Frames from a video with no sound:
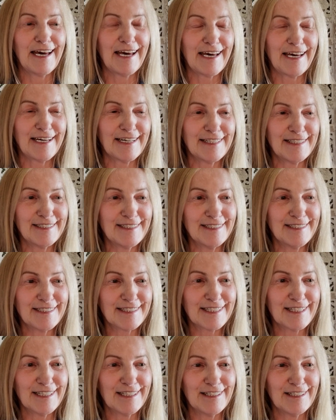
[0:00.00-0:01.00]
and
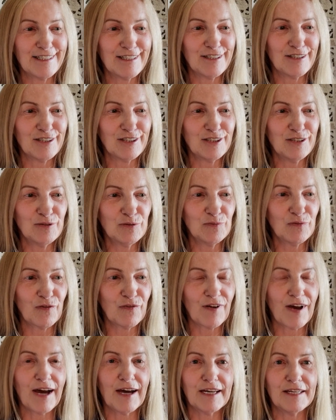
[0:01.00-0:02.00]
you
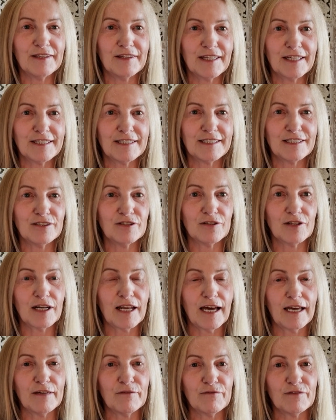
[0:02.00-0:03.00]
find that in your
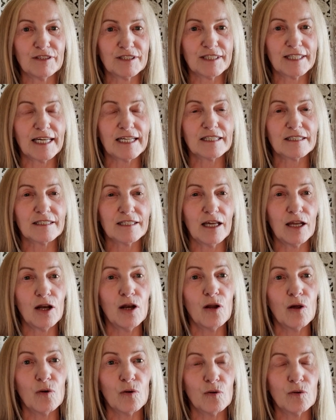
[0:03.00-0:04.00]
life that
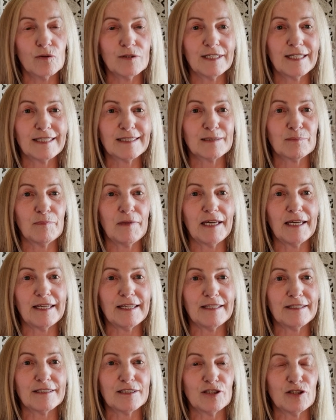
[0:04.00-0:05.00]
alone has
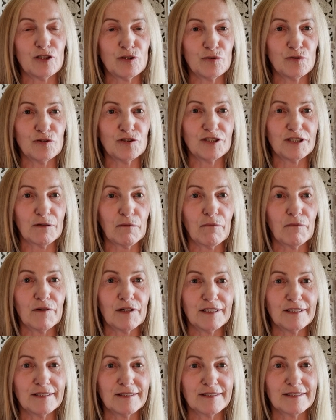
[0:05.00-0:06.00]
made a huge
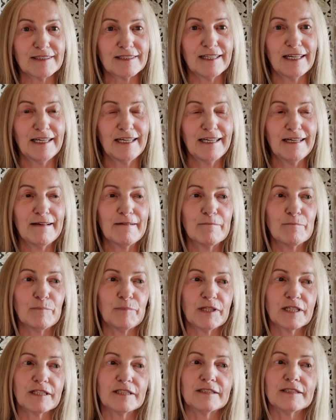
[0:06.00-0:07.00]
difference,
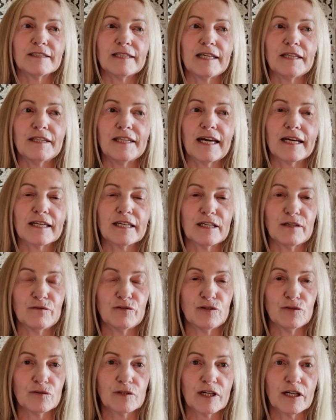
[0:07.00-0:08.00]
because then that
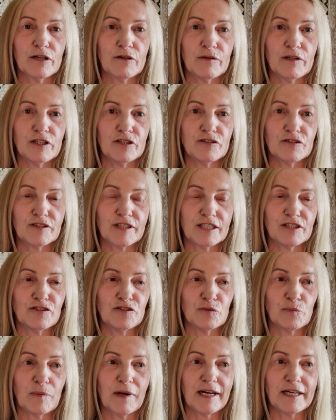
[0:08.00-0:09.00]
gives you courage
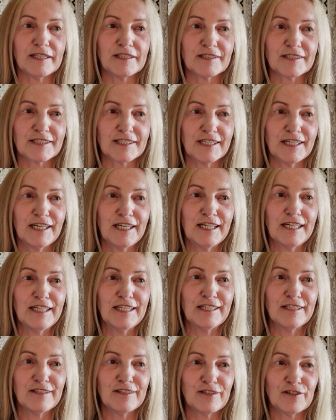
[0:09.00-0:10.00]
that you might,
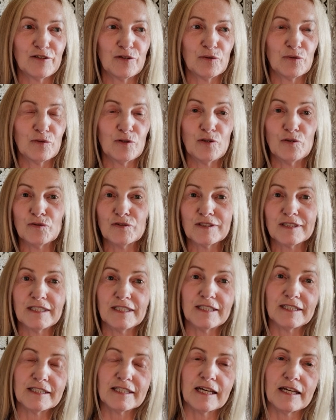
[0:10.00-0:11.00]
you know, loosen
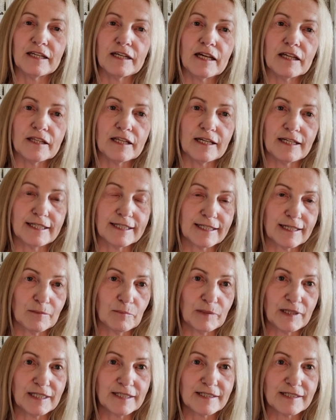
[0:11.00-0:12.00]
it another little
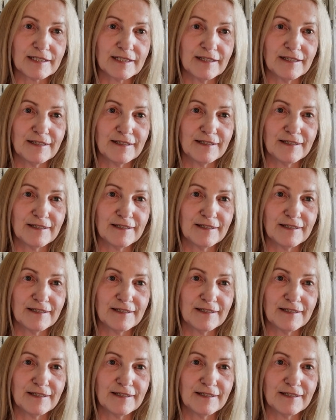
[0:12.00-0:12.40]
bit.